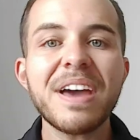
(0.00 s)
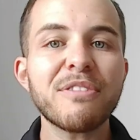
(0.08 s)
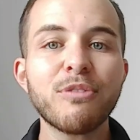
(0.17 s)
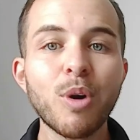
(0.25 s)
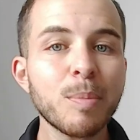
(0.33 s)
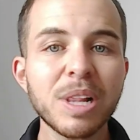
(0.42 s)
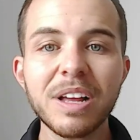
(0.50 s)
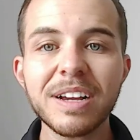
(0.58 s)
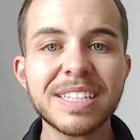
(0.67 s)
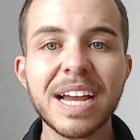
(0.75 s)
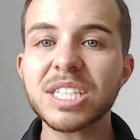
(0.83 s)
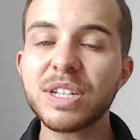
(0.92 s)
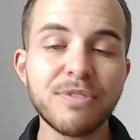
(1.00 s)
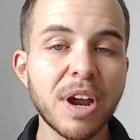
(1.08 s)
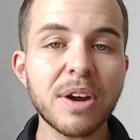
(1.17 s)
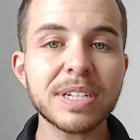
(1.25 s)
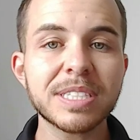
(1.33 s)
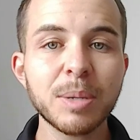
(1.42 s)
that formula is actually
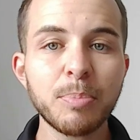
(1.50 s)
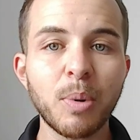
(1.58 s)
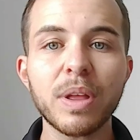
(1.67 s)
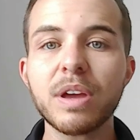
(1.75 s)
very simple.